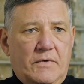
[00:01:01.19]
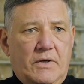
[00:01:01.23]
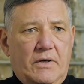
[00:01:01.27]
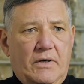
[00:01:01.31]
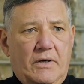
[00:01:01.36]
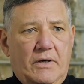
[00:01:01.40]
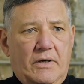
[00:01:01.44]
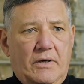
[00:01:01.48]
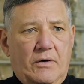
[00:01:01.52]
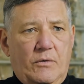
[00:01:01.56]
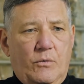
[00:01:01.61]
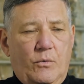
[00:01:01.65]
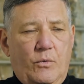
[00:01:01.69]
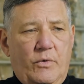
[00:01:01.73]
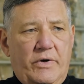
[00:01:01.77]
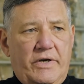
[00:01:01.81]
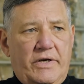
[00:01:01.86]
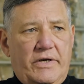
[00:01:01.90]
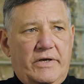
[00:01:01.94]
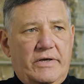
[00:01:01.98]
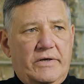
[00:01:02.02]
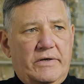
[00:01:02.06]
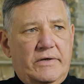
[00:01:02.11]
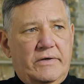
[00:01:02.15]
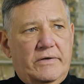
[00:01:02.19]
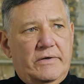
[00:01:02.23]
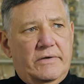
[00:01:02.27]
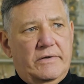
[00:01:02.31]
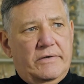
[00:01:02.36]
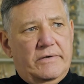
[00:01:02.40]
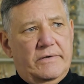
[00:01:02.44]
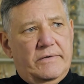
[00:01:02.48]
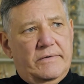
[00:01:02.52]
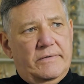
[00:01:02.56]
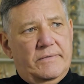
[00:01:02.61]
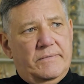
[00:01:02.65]
Uh, we,
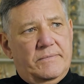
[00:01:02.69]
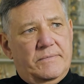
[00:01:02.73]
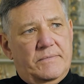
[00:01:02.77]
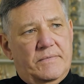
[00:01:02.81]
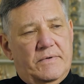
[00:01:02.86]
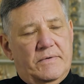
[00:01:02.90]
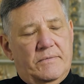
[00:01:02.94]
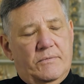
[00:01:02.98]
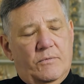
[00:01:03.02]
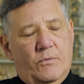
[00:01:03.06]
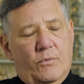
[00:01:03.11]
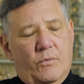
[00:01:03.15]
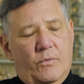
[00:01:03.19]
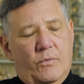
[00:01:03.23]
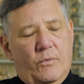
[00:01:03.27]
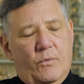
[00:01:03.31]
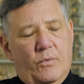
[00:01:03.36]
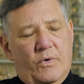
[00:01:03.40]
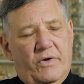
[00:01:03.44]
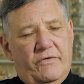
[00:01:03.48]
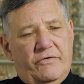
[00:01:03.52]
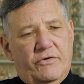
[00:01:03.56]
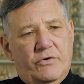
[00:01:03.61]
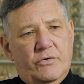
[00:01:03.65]
uh, we've